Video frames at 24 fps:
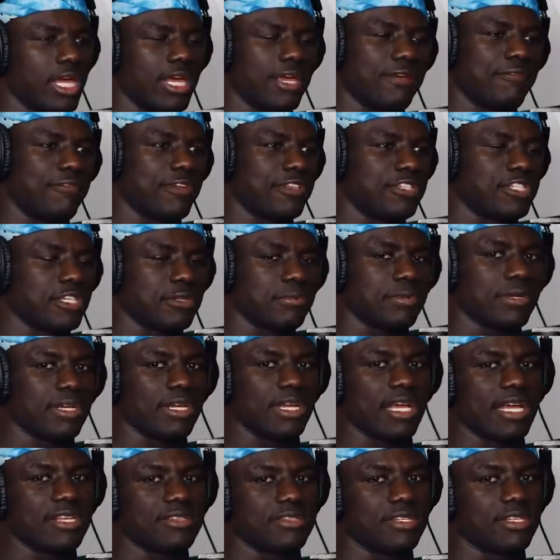It fits in pretty
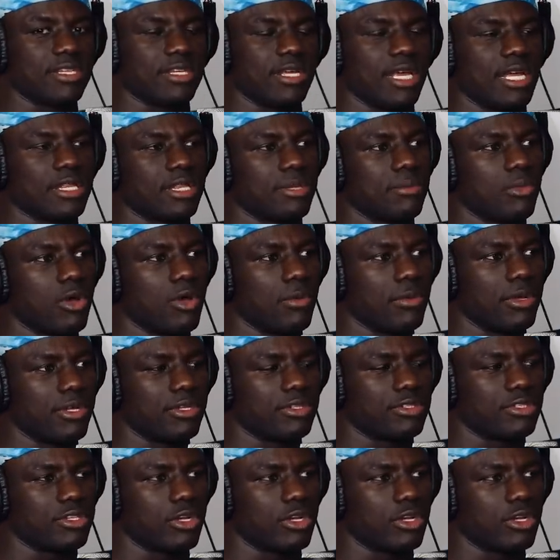nicely at the moment.